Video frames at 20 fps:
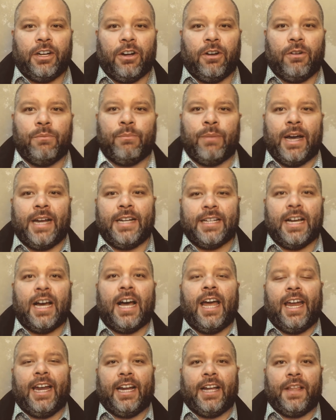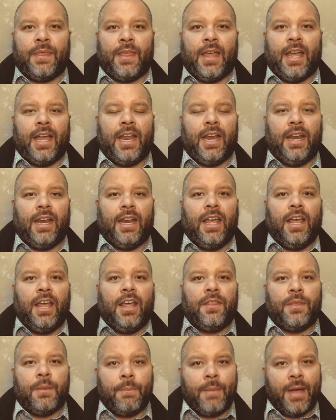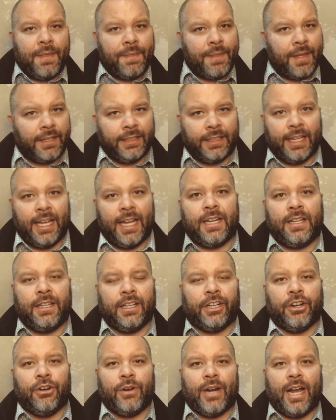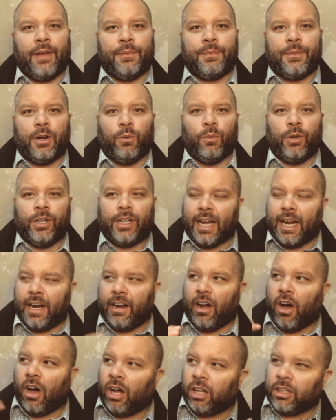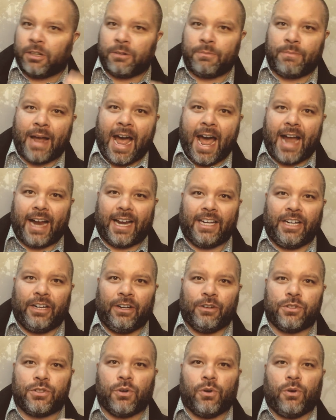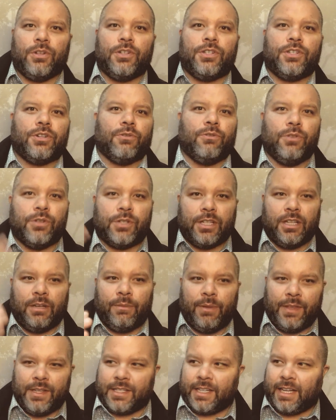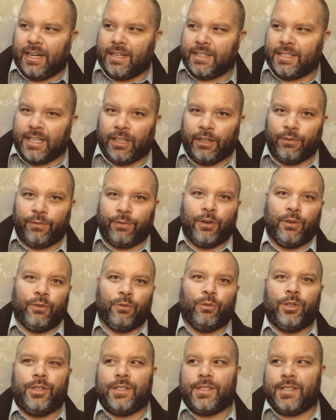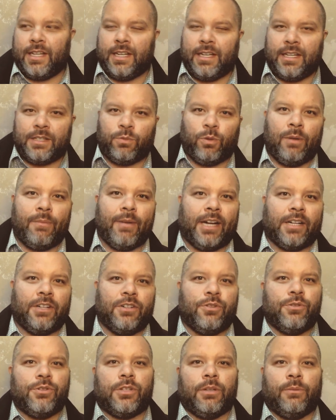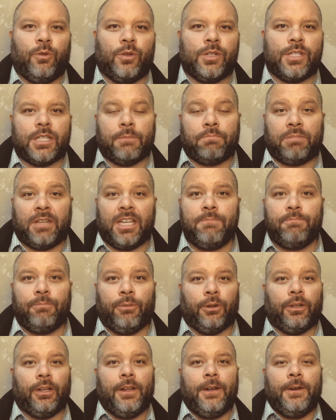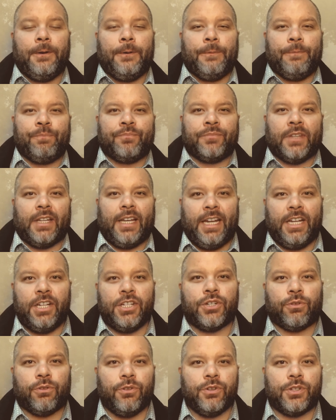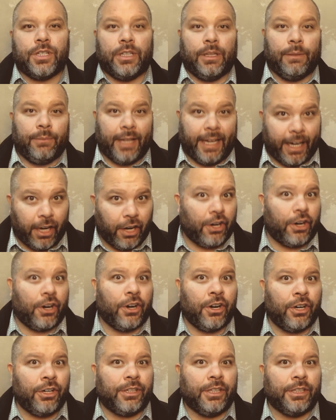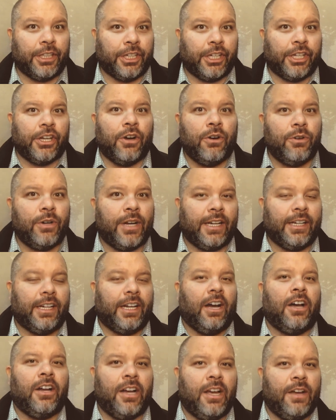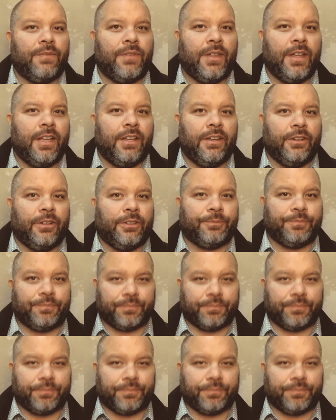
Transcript: by dying, then the man that led the goat out there would kind of holler back, towards Jerusalem, and this kind of telephone would send its way back to Jerusalem. Once the people in Jerusalem heard that the goat had gone off the hill,